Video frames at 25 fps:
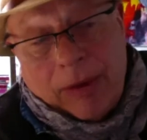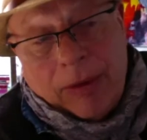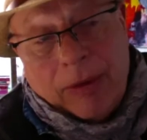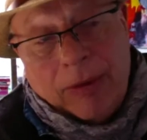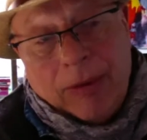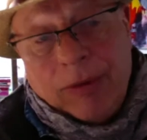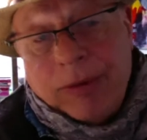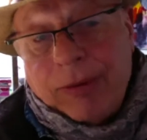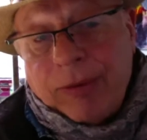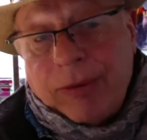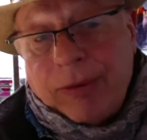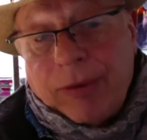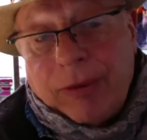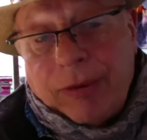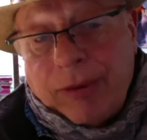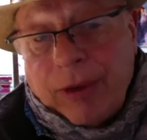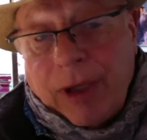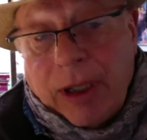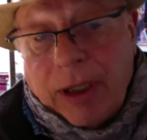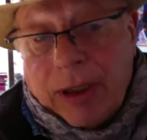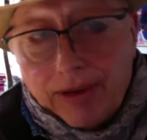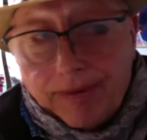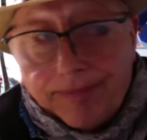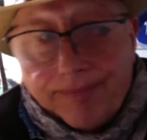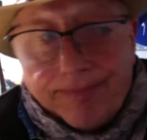who's to
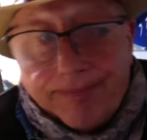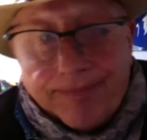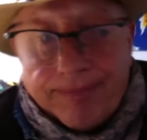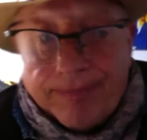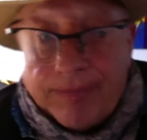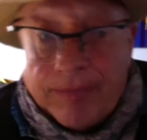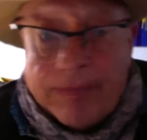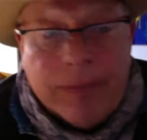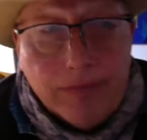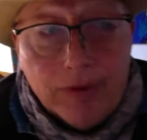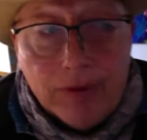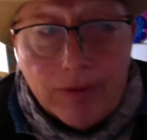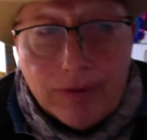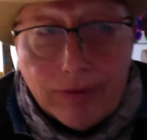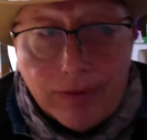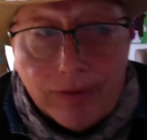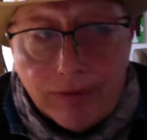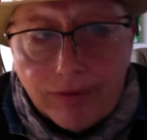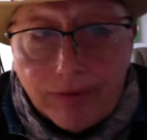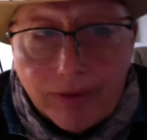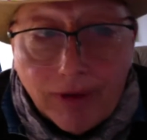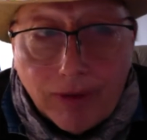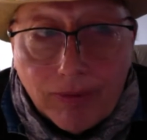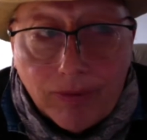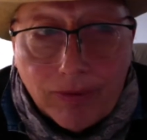say? You can
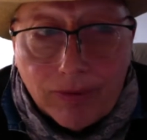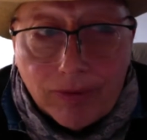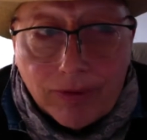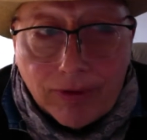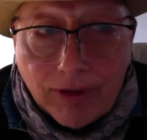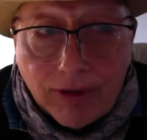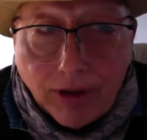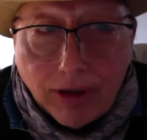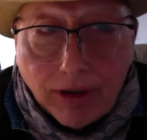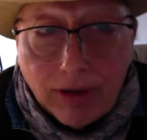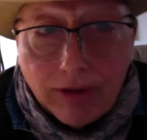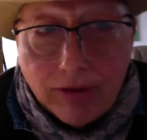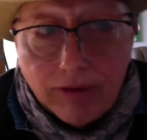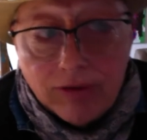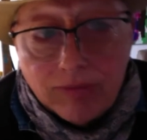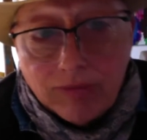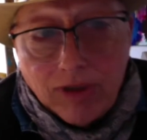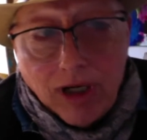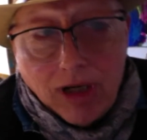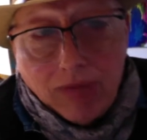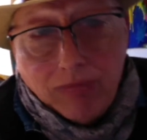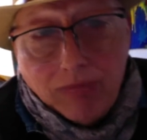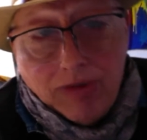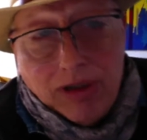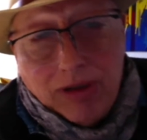start watercolour and you
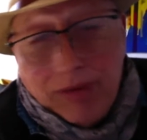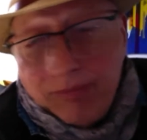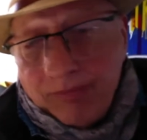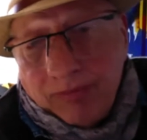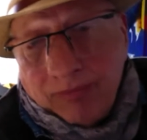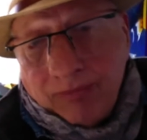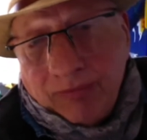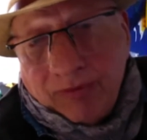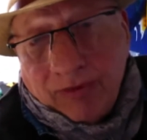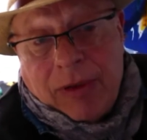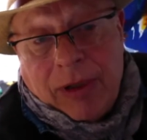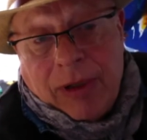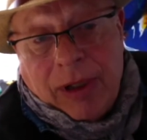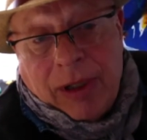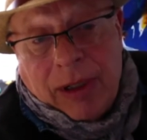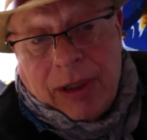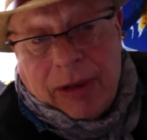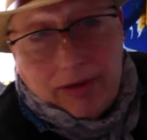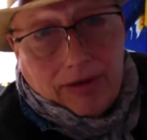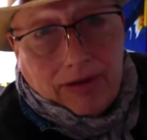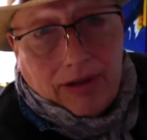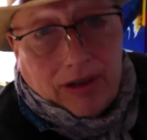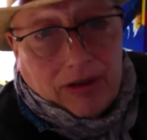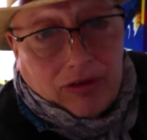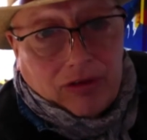might be
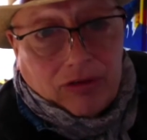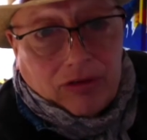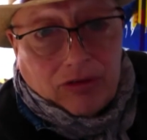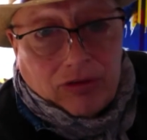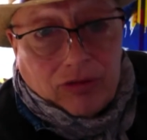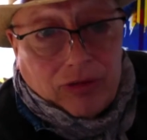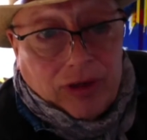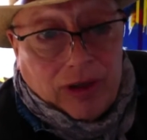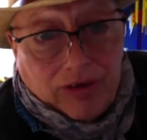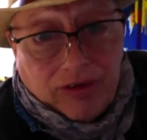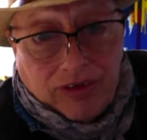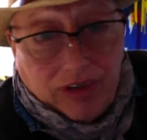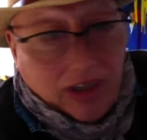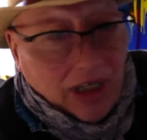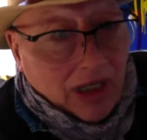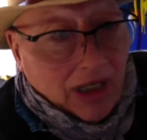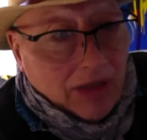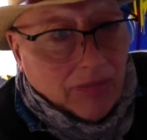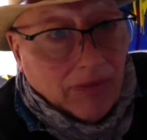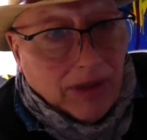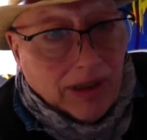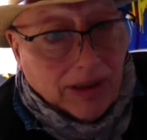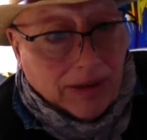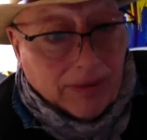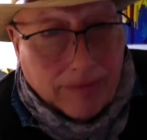the next Tracy
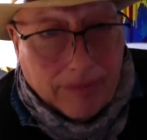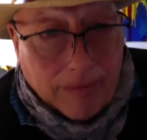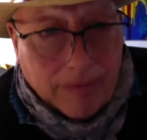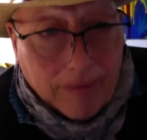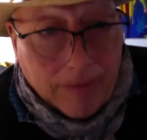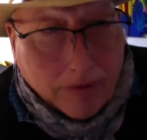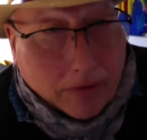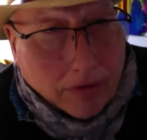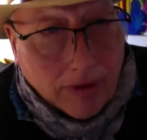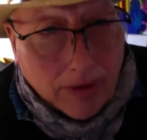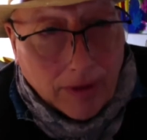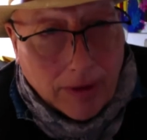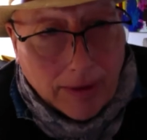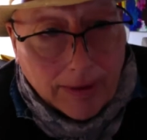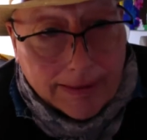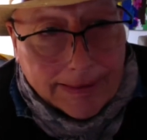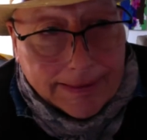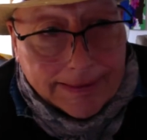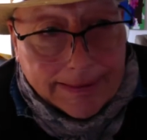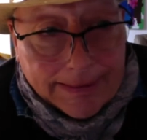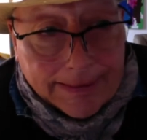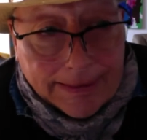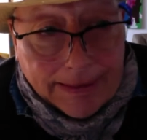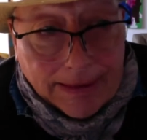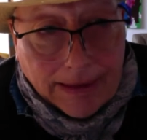Emin
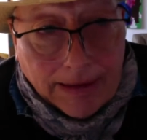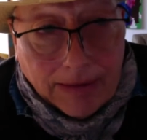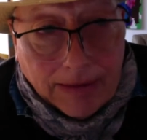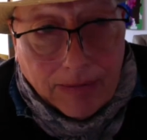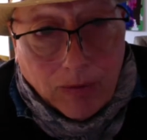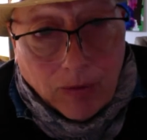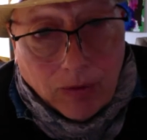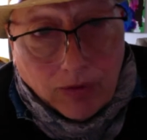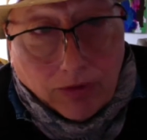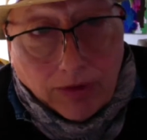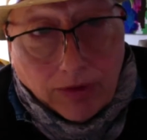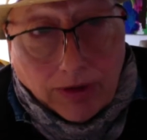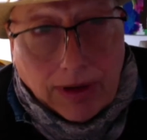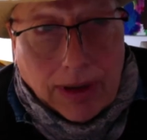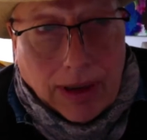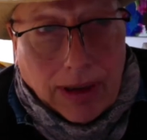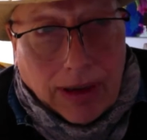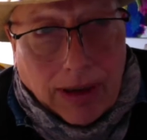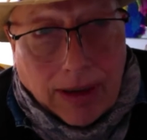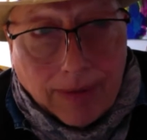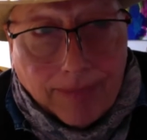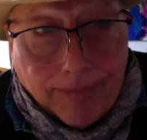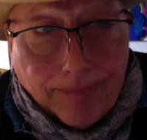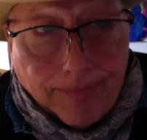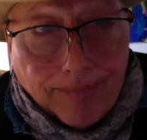in
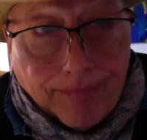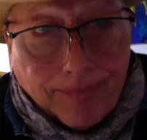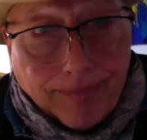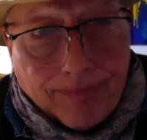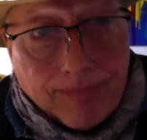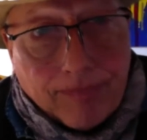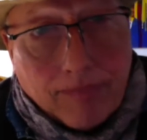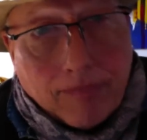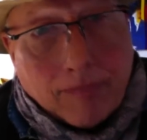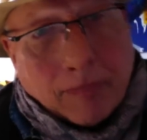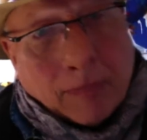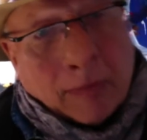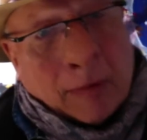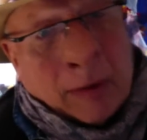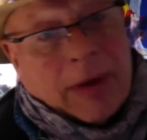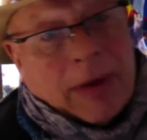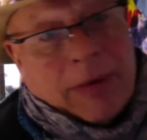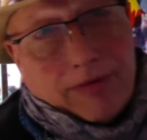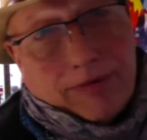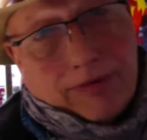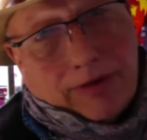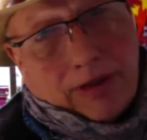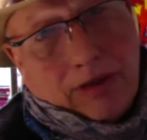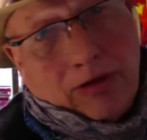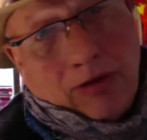watercolour and
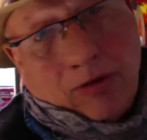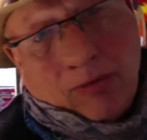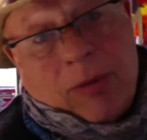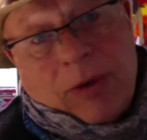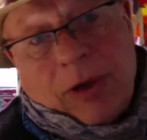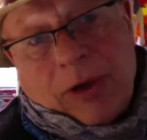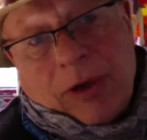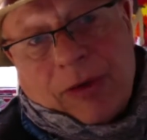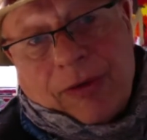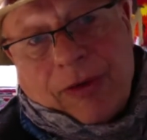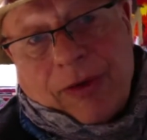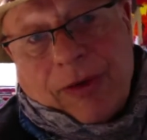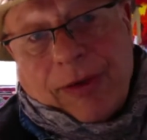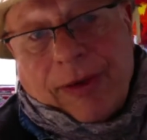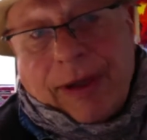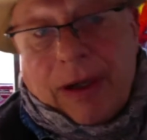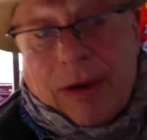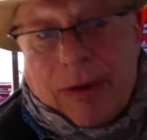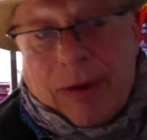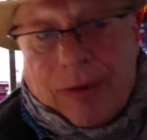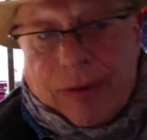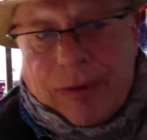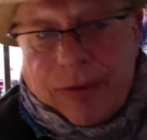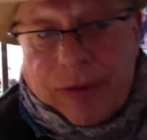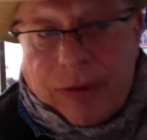sell your work for
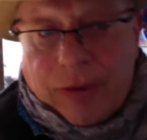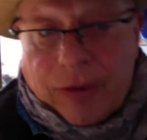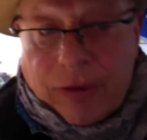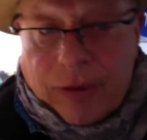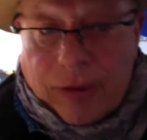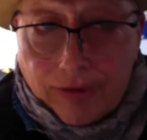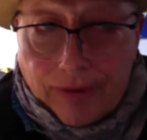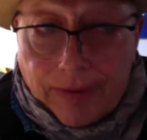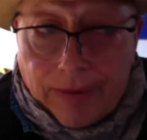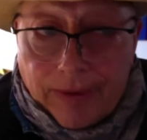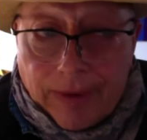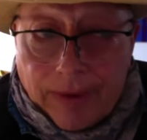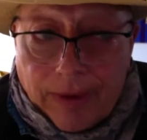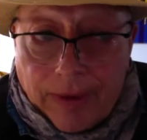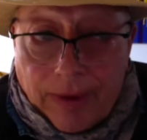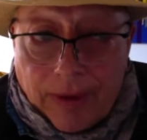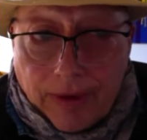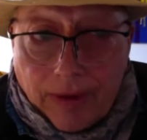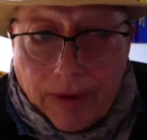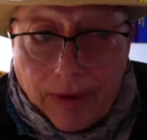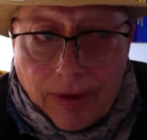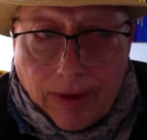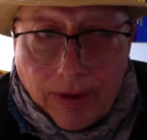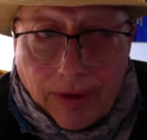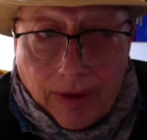thousands.
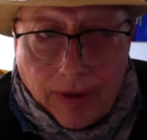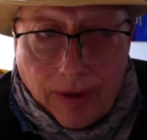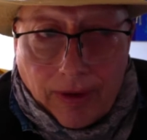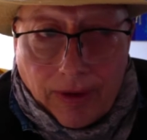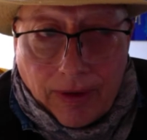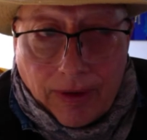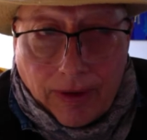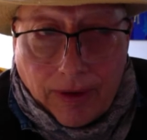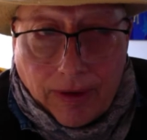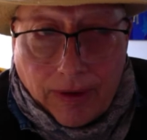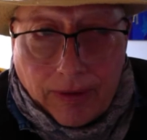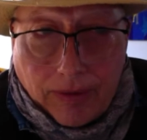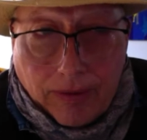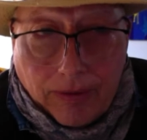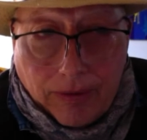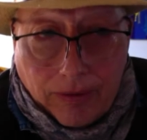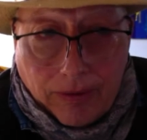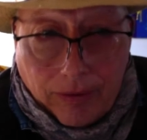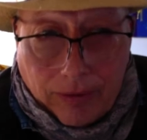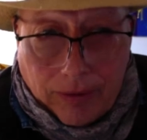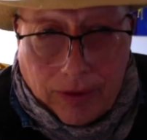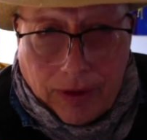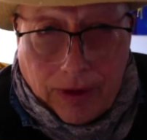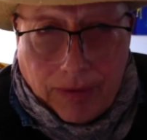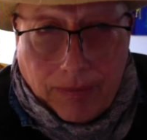
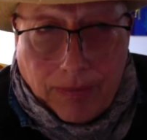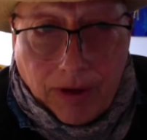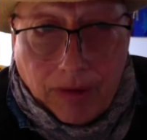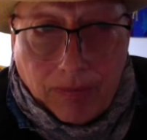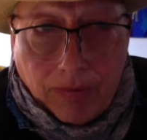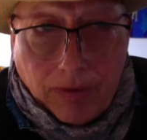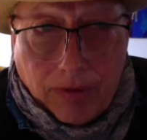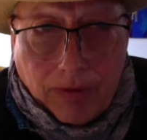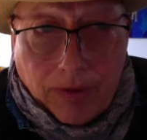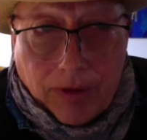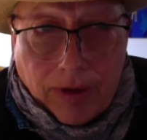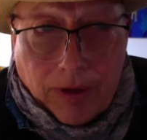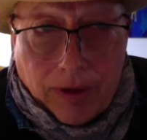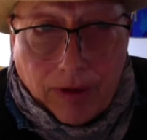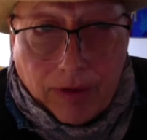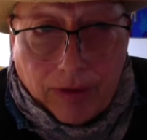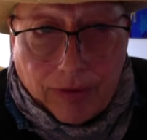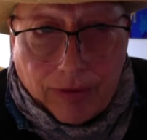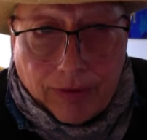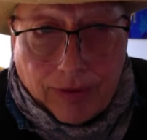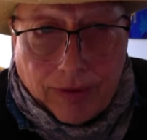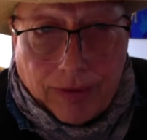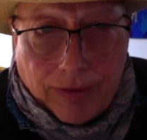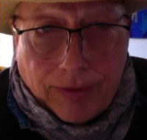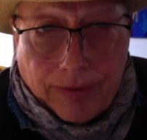Usually people who can't
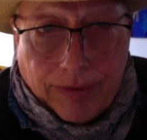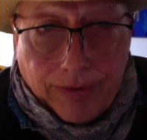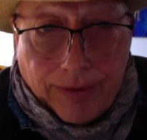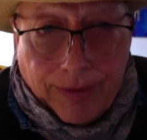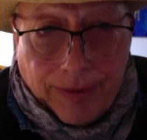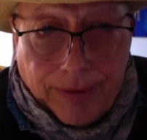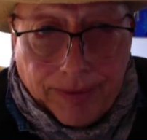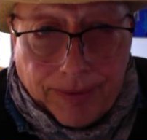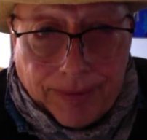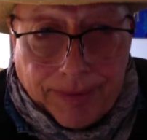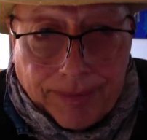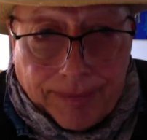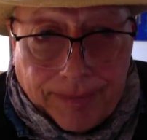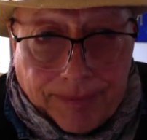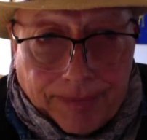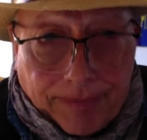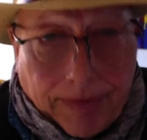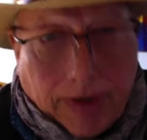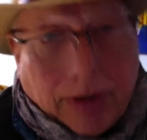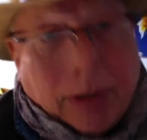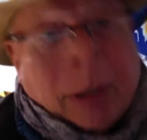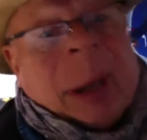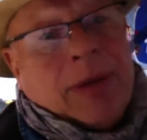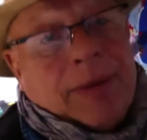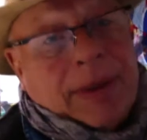draw do. But
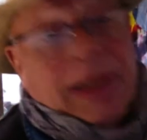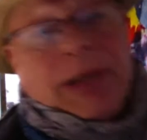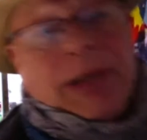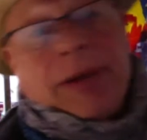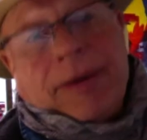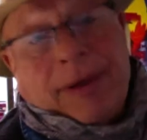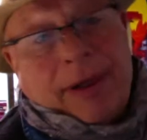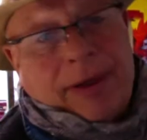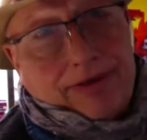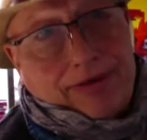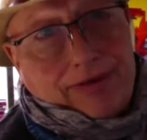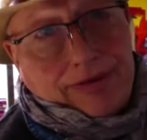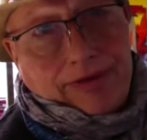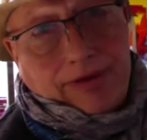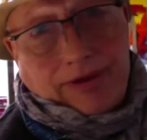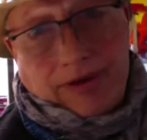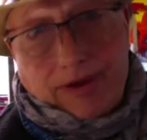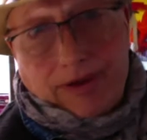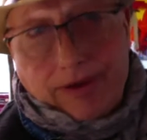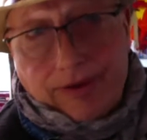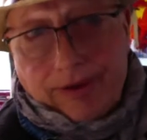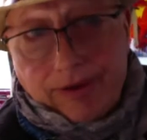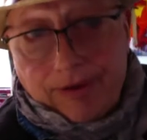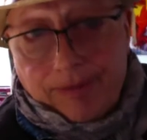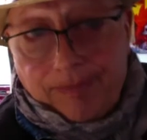anyway, that's
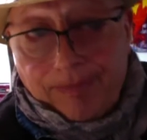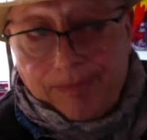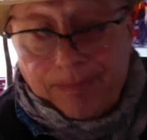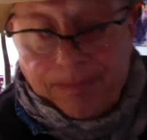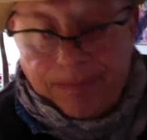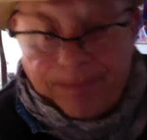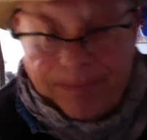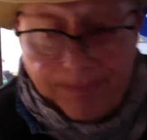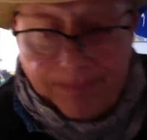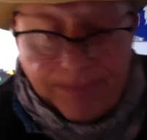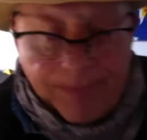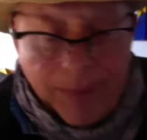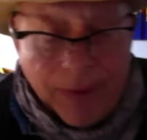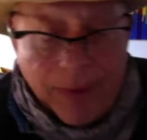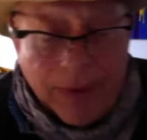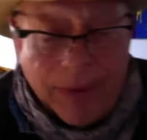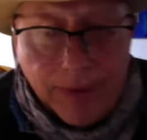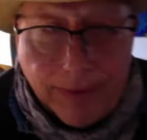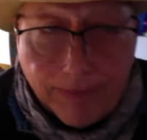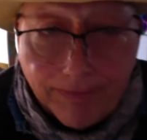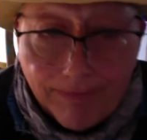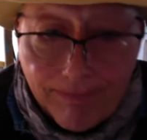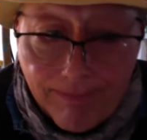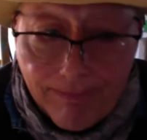another point.